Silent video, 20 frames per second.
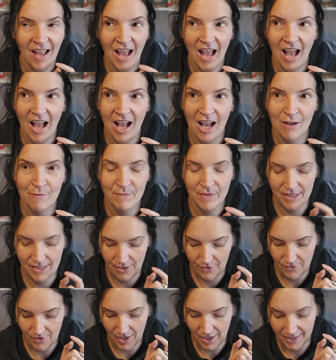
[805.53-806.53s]

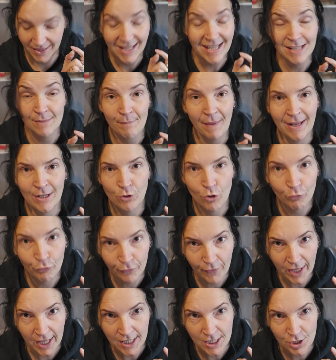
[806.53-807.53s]
So this may not
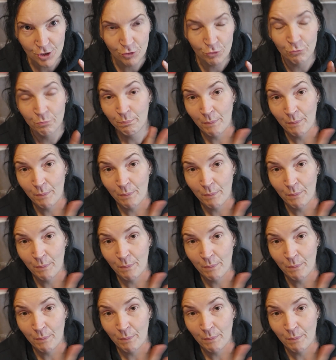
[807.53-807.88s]
fit at all.